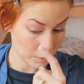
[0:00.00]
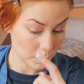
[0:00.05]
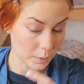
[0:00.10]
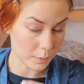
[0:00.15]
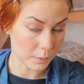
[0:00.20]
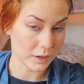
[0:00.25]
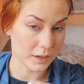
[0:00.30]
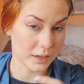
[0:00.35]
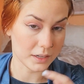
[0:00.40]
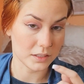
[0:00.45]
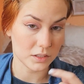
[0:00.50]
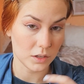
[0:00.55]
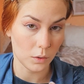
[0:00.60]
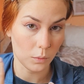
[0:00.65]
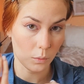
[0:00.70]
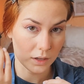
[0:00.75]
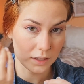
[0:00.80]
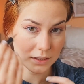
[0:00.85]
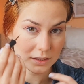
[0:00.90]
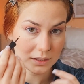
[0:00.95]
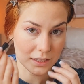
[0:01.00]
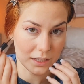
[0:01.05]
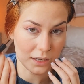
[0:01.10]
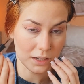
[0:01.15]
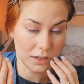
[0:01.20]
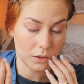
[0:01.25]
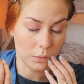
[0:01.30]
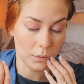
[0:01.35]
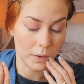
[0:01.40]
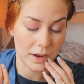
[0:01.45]
but I don't want it to get in
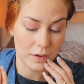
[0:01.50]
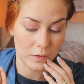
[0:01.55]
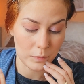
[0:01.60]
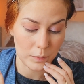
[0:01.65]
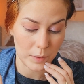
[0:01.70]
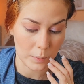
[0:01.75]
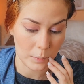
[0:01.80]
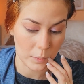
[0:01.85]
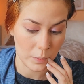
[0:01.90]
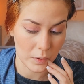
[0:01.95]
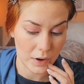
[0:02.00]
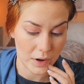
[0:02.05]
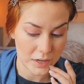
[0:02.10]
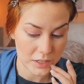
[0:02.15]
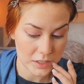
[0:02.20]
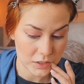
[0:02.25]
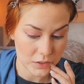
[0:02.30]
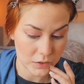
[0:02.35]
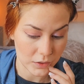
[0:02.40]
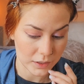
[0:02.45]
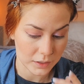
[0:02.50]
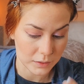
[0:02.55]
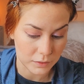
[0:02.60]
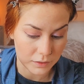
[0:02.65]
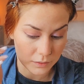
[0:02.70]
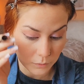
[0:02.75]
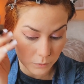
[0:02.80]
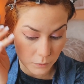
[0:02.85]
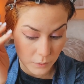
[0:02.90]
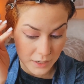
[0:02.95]
the way of my brush, so I
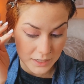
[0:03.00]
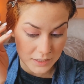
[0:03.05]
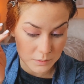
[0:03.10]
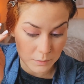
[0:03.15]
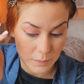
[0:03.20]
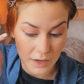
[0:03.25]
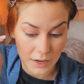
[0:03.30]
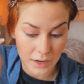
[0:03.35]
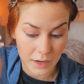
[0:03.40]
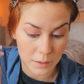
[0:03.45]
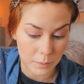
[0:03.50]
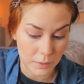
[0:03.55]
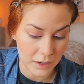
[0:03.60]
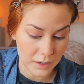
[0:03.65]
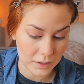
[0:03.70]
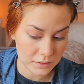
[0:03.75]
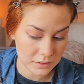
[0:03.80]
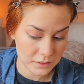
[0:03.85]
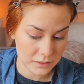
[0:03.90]
raise my eyebrows.